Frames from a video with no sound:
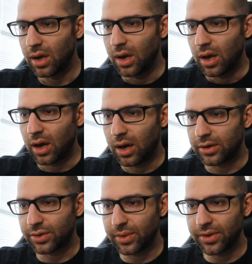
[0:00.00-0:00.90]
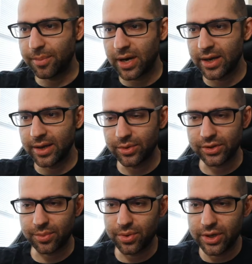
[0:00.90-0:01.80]
So we're in the buy-in, which
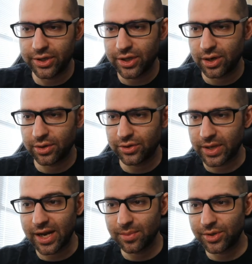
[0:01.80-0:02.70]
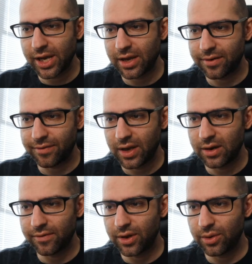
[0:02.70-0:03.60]
is the pre-show, so we get an MJ
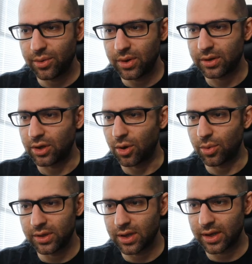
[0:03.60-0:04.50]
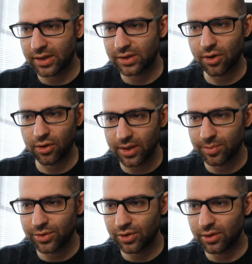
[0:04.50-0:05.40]
interview. No one gets to call him
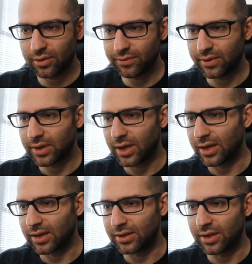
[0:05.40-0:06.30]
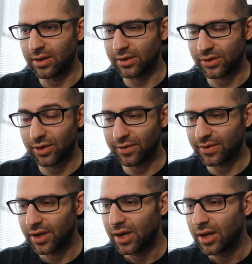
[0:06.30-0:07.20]
soft.
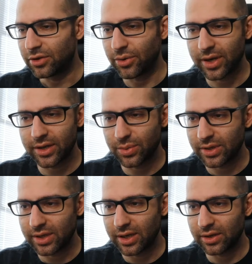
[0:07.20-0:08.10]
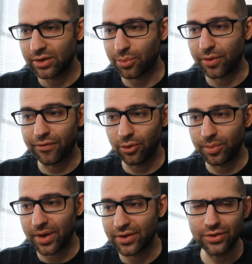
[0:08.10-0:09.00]
Don't get it twisted. Don't be fooled
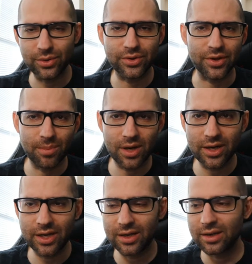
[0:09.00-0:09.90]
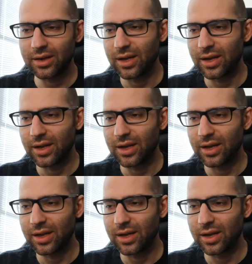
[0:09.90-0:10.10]
by the suits and the money.